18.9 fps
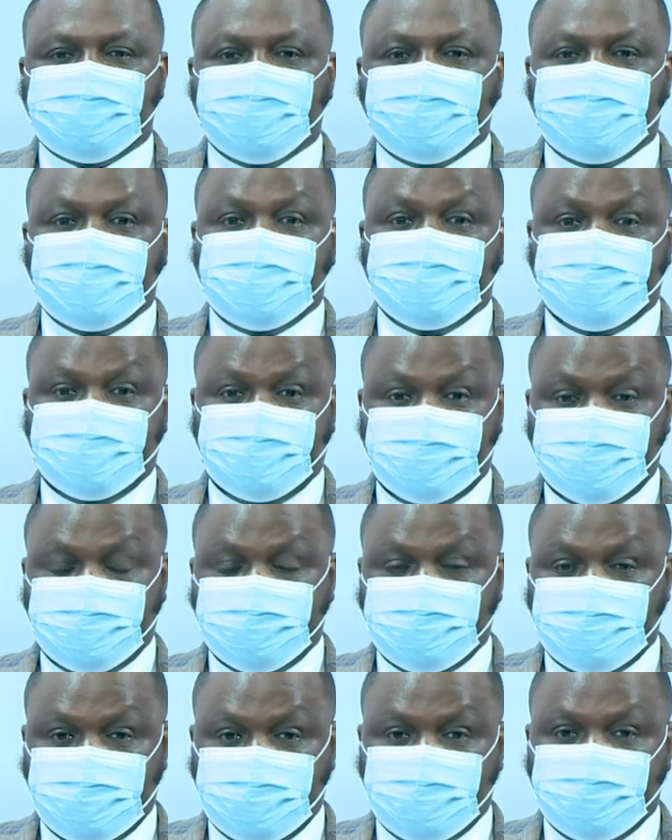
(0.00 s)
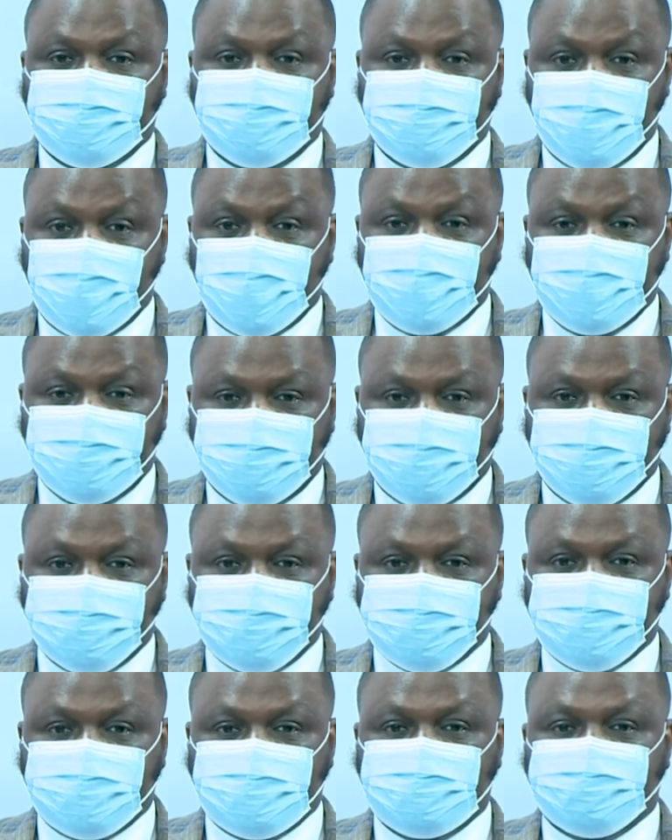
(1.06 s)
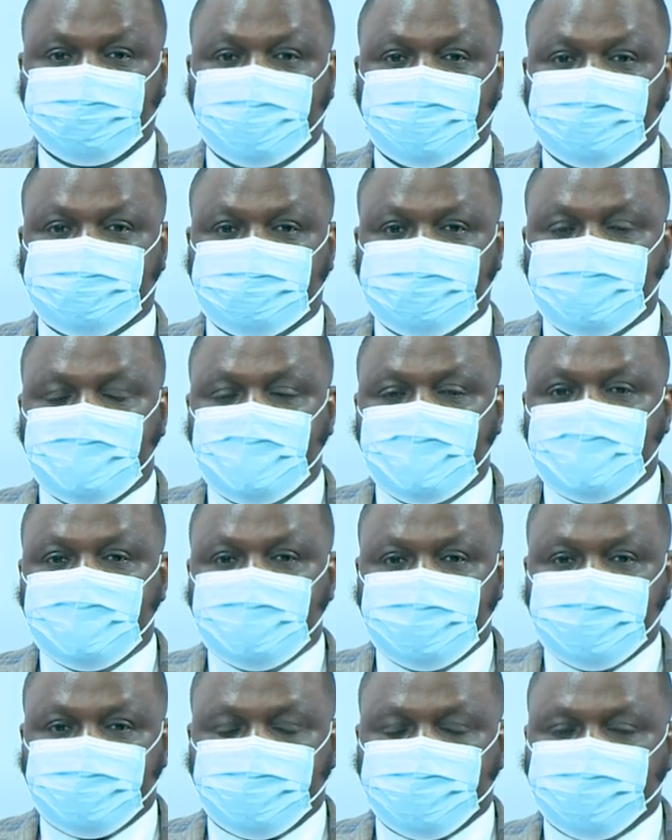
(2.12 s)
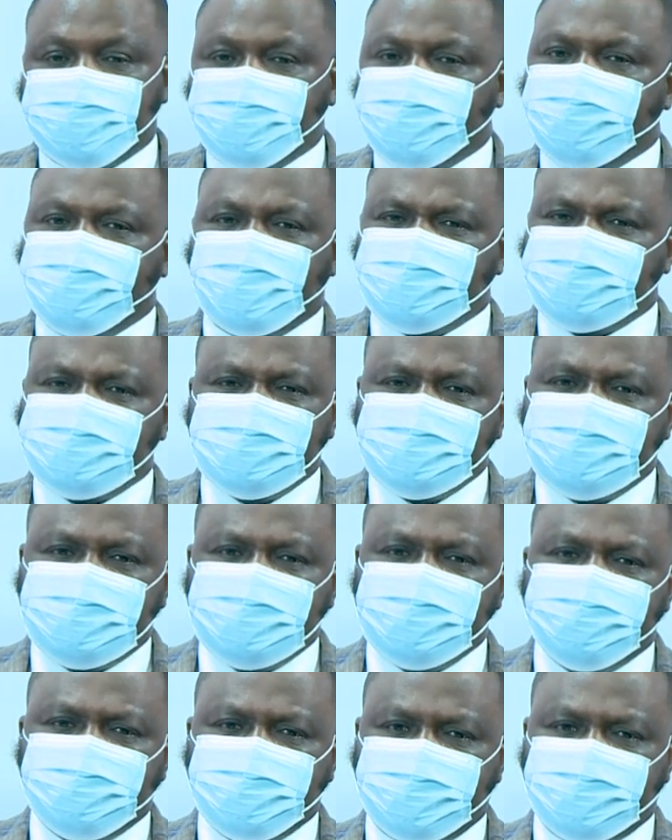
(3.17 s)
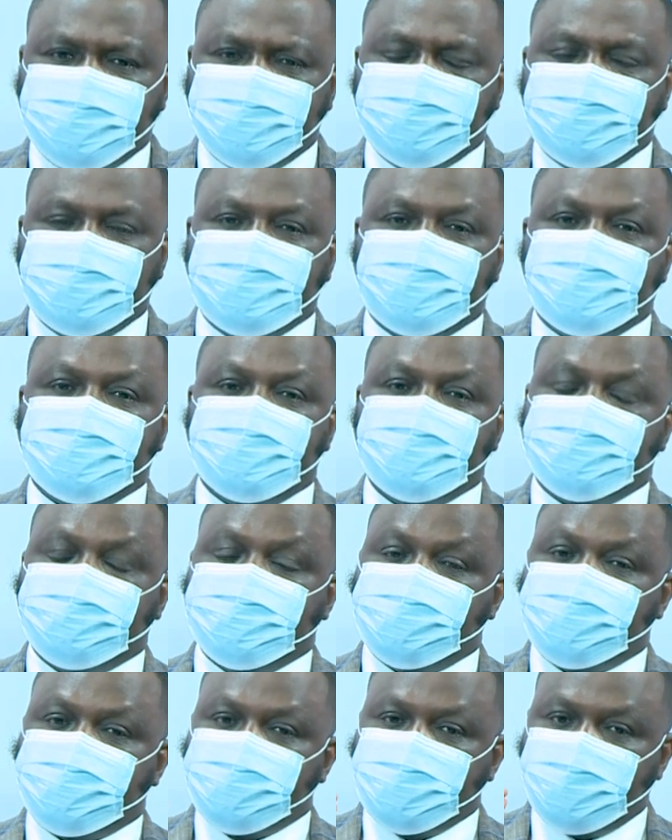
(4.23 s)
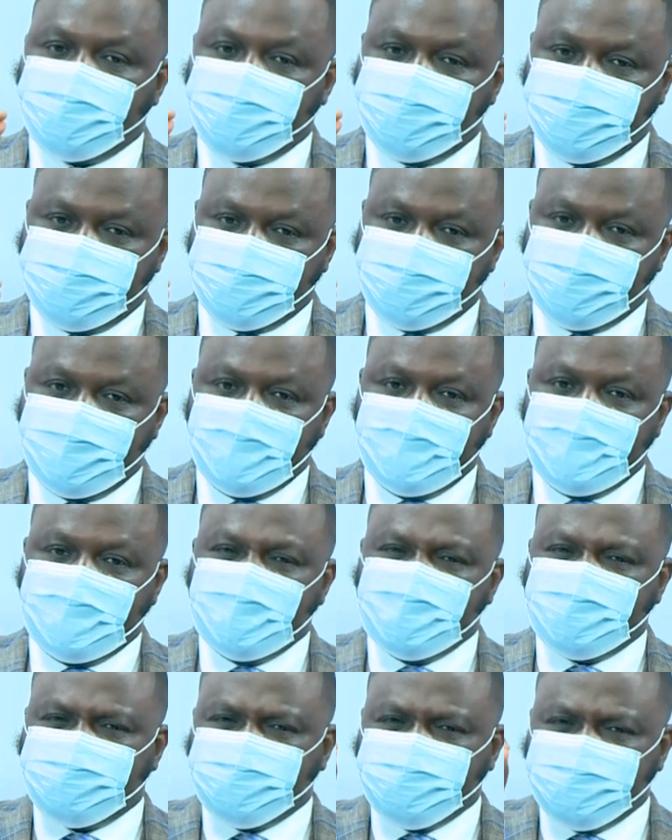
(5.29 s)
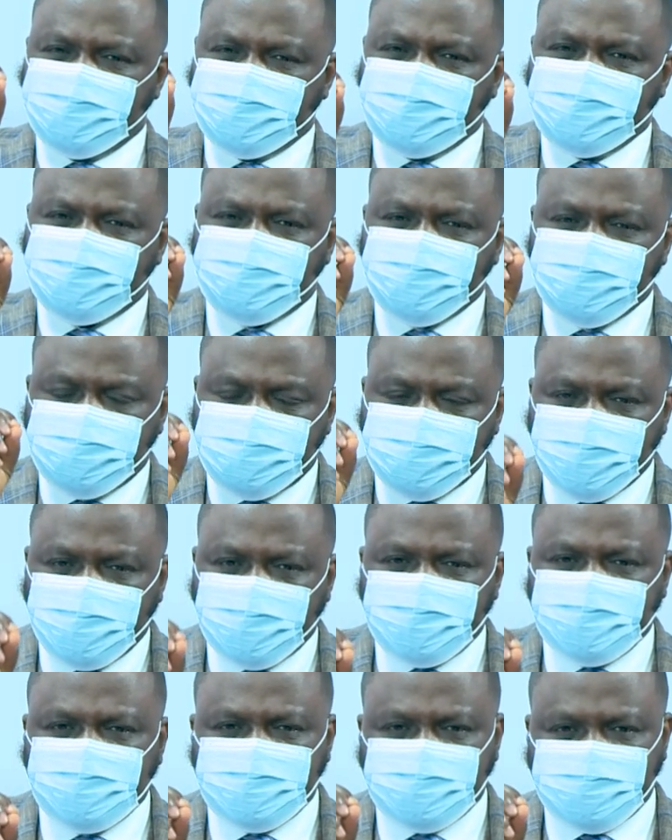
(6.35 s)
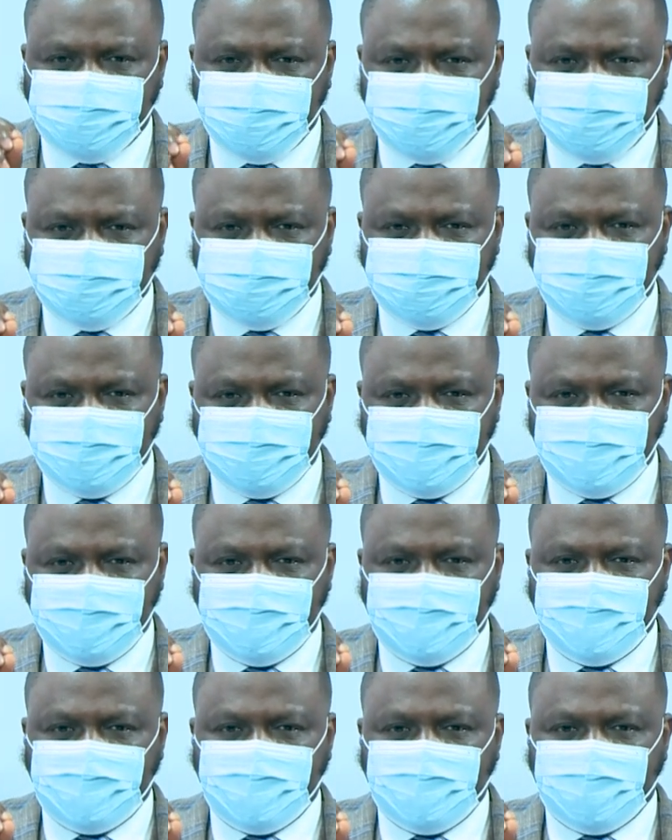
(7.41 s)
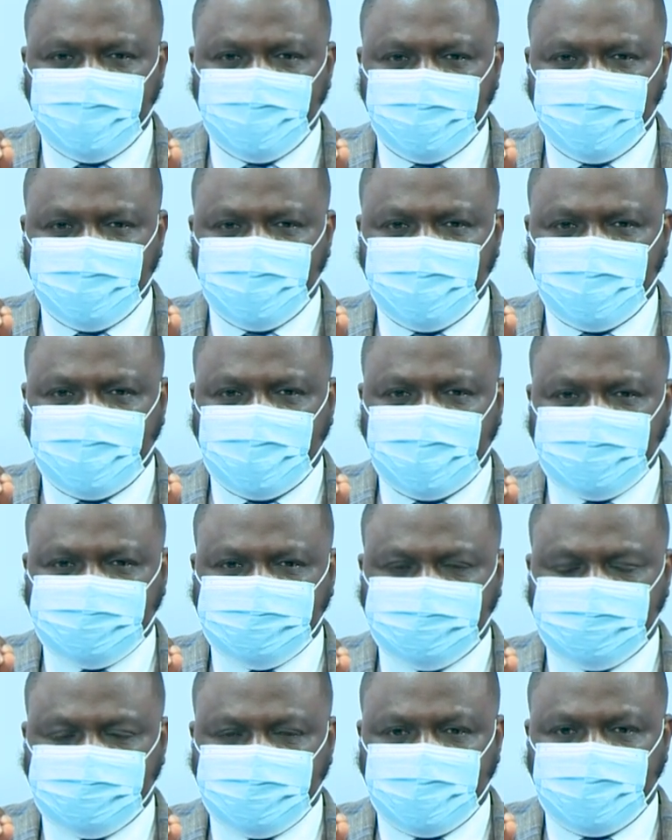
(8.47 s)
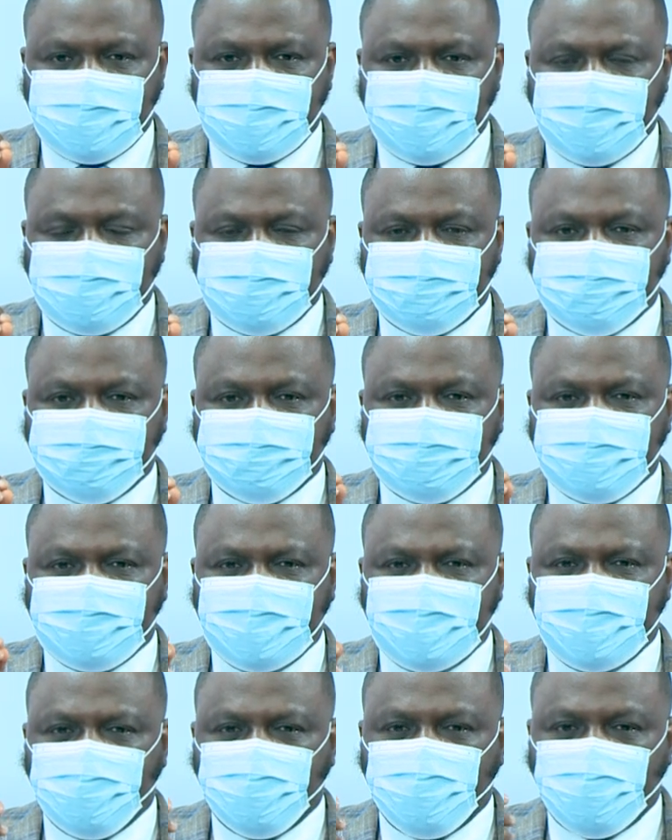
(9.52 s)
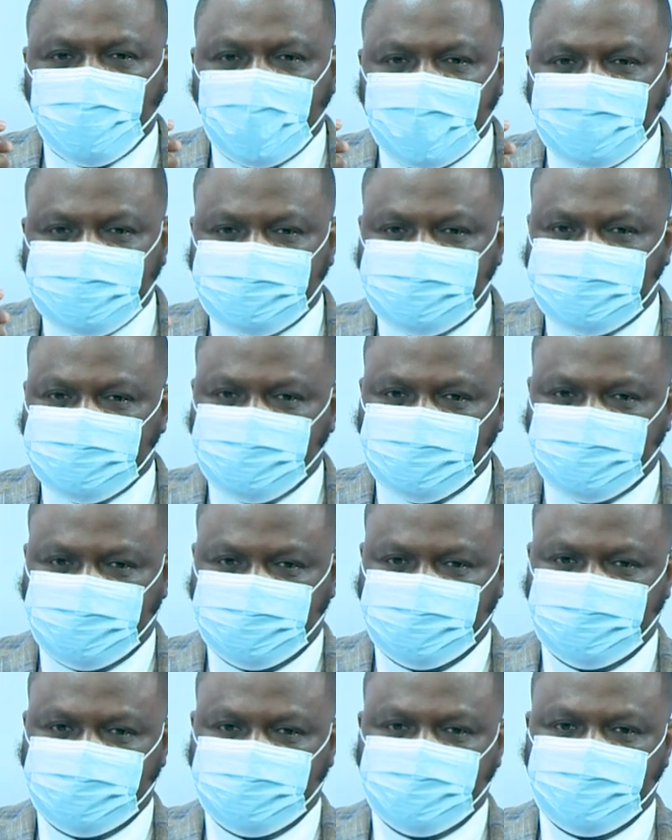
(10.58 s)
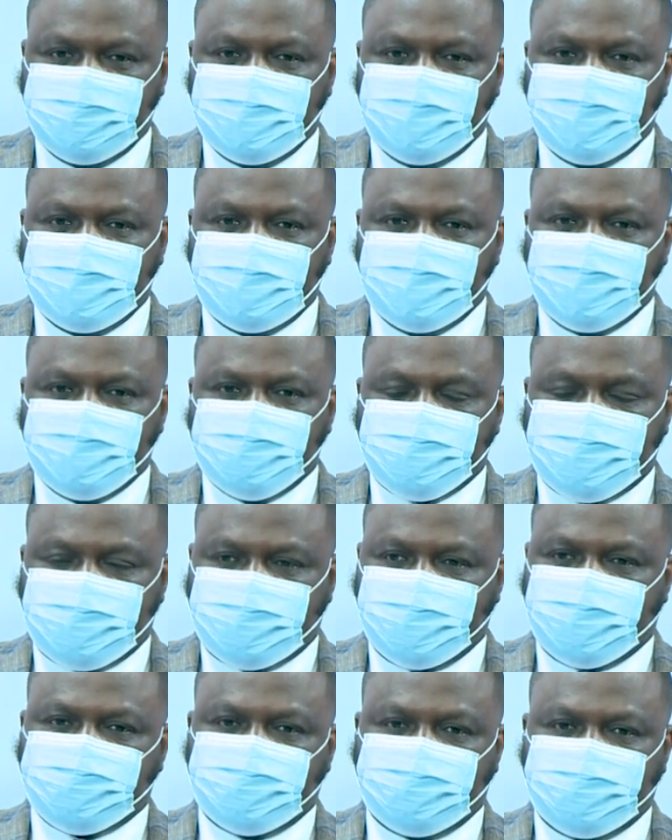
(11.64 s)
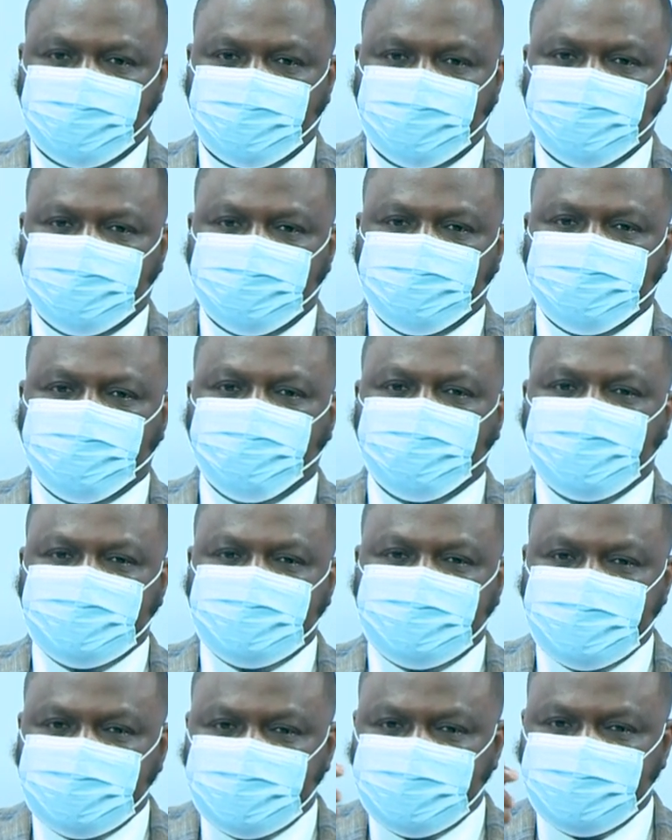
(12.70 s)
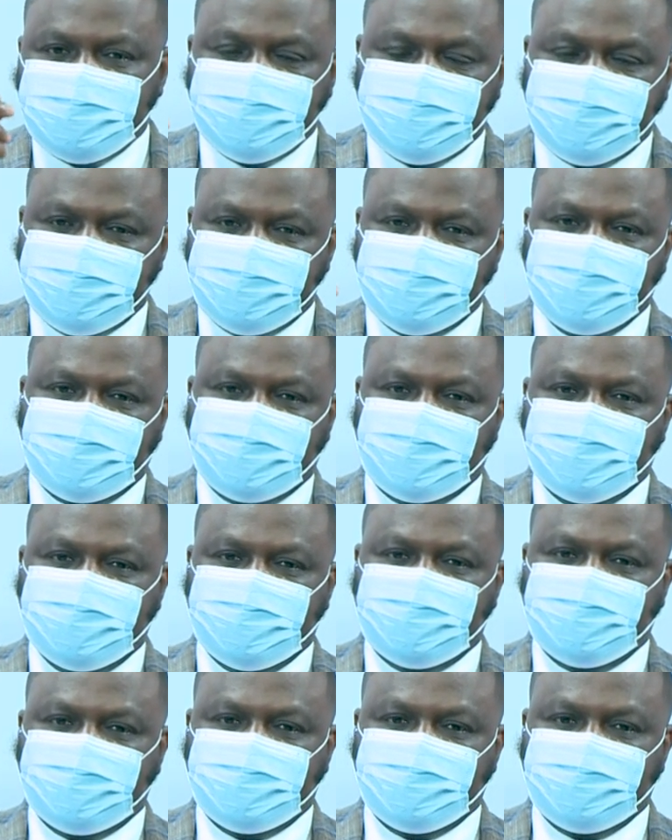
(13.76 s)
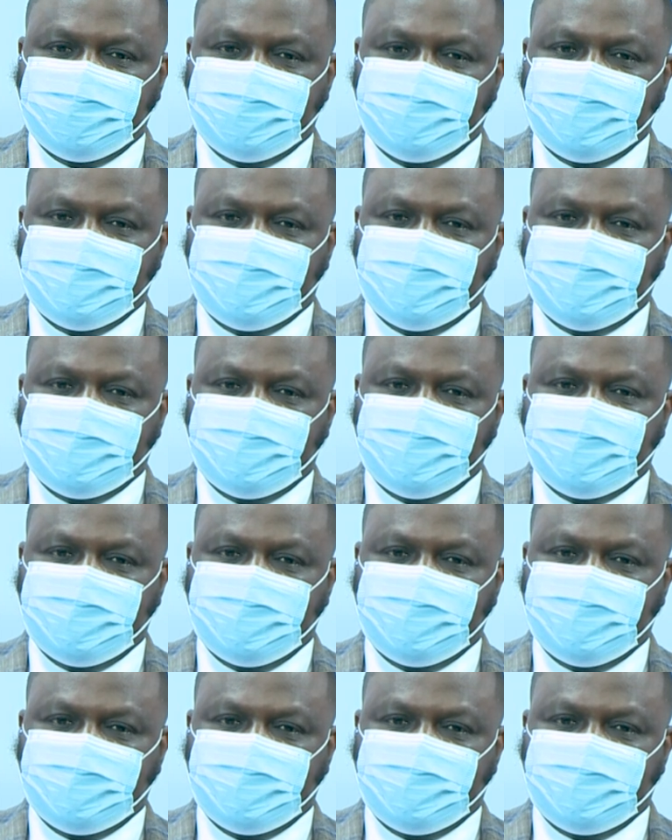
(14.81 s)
to give you know more information about the stone. So what CT will do is it will show you it it will show the stone as um, a whitish structure within the kidney,